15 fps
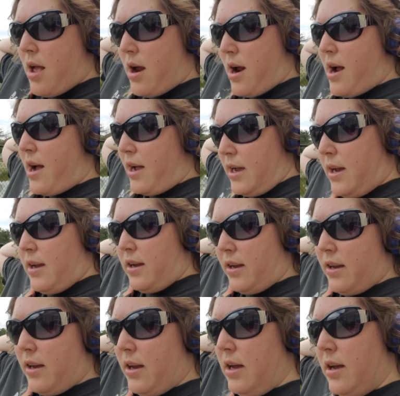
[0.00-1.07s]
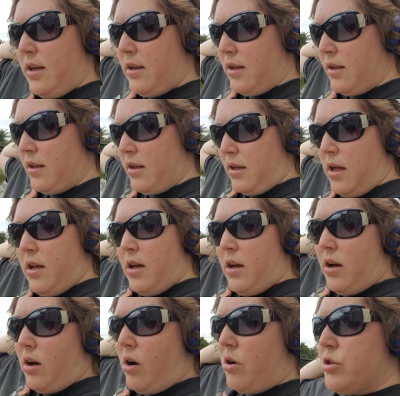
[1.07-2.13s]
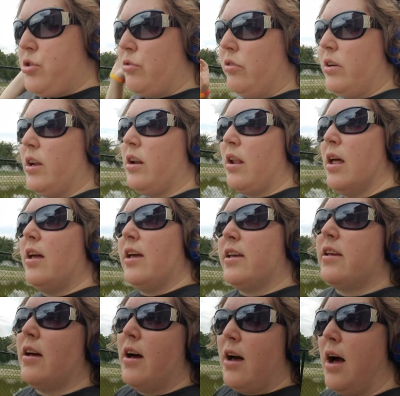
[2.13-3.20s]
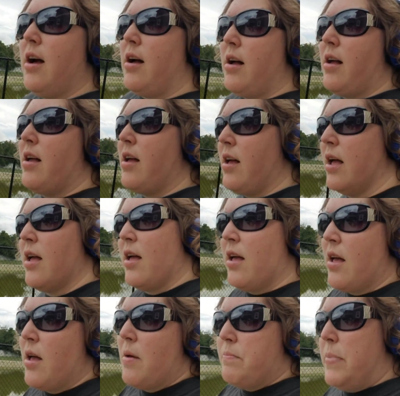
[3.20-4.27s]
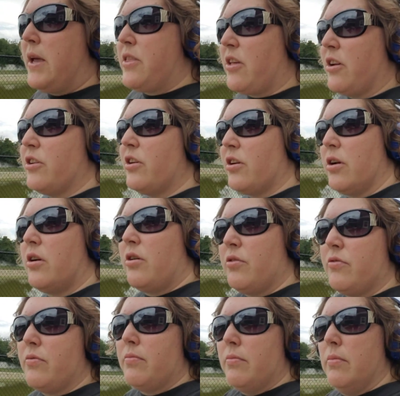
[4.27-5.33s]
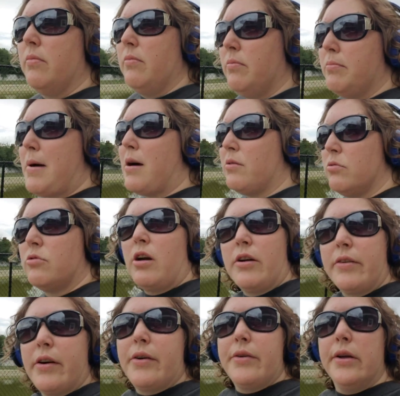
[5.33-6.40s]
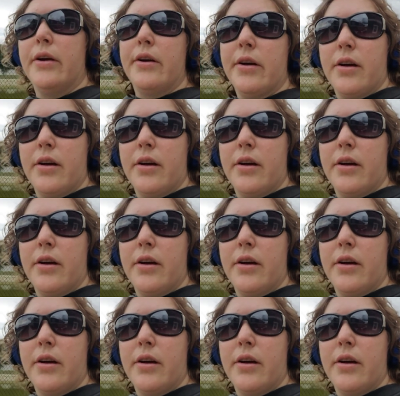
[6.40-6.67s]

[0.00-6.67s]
I also really like Big Thunder Mountain Railroad.